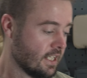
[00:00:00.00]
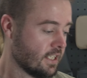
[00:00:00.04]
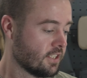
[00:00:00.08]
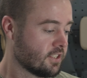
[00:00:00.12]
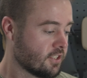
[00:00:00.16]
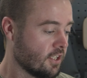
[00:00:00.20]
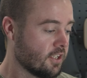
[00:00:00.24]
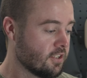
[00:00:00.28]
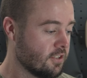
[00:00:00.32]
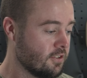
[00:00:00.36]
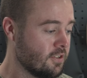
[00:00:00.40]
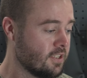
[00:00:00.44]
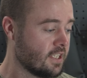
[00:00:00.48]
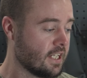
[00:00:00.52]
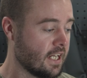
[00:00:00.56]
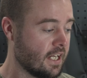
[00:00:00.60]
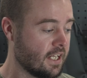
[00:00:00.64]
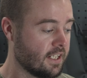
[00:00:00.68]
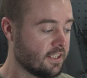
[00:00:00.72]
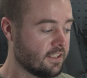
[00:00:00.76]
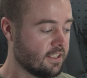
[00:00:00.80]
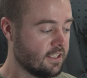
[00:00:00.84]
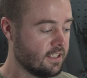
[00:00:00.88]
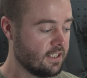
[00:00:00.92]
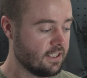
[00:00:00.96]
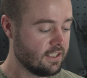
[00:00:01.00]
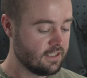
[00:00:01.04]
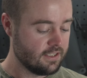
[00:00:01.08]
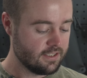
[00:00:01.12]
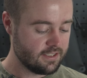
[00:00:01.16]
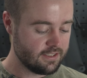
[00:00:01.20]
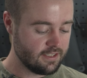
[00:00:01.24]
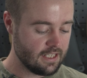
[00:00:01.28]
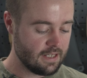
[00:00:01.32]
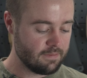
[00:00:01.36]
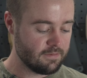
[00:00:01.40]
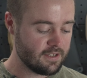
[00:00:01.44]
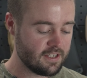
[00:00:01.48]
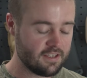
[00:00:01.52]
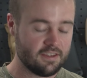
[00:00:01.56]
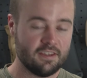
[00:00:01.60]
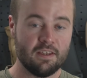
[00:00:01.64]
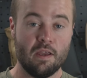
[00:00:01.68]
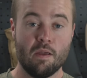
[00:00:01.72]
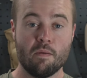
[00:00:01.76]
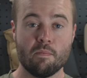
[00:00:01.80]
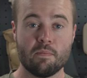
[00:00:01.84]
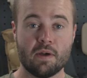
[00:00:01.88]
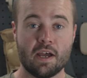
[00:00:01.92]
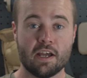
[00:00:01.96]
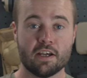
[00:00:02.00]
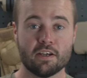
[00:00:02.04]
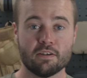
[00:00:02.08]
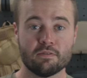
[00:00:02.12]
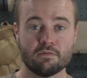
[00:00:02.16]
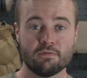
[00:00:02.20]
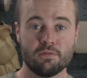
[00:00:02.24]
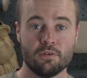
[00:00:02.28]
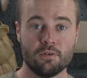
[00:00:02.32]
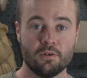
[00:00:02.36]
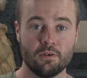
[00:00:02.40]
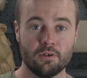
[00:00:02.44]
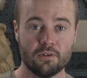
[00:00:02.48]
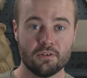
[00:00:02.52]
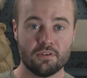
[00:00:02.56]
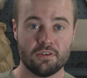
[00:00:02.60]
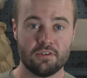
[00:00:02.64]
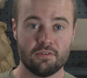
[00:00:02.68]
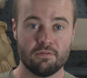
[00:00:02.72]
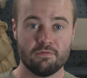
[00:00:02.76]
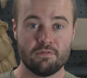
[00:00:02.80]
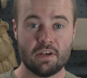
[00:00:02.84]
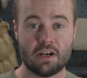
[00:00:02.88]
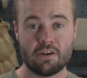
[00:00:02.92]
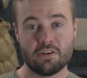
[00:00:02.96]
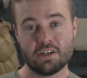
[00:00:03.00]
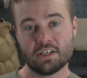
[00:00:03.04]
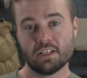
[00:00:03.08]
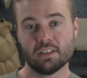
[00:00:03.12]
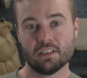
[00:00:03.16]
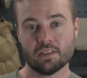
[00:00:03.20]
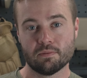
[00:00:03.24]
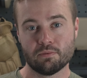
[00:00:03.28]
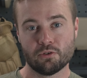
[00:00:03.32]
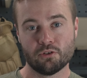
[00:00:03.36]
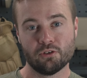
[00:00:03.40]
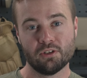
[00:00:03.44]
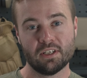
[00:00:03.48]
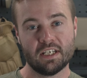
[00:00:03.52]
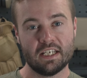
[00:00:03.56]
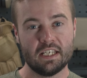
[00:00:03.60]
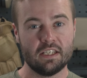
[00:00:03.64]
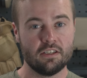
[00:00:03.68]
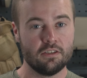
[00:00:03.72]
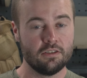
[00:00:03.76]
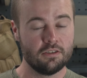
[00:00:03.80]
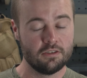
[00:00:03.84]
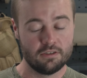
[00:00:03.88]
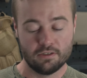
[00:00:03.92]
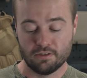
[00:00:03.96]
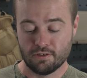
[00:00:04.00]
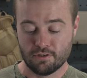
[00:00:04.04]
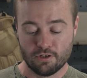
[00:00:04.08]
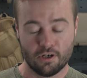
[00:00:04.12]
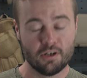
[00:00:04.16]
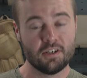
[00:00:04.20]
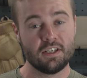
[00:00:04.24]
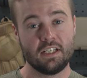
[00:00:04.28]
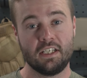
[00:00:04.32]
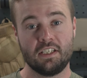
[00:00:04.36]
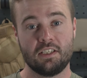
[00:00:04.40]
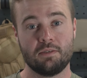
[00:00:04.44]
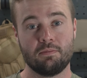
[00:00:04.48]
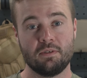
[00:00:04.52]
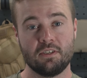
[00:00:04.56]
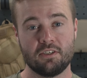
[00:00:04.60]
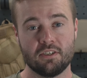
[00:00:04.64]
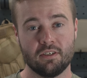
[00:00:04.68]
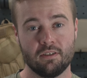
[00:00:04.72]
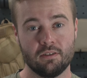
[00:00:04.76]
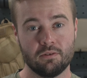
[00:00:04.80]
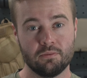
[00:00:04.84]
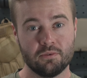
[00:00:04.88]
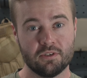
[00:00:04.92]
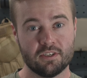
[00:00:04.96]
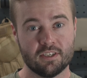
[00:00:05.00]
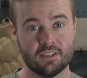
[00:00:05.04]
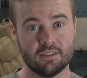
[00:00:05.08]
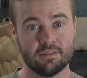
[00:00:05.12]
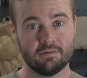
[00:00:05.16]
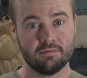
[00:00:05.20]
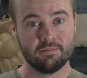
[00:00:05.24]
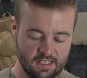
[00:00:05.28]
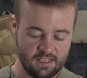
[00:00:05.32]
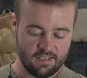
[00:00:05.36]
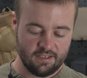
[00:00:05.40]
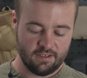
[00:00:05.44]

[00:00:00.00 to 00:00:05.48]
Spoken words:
So you can slam that thing back and forth very deliberately. You do not need to be gentle with it.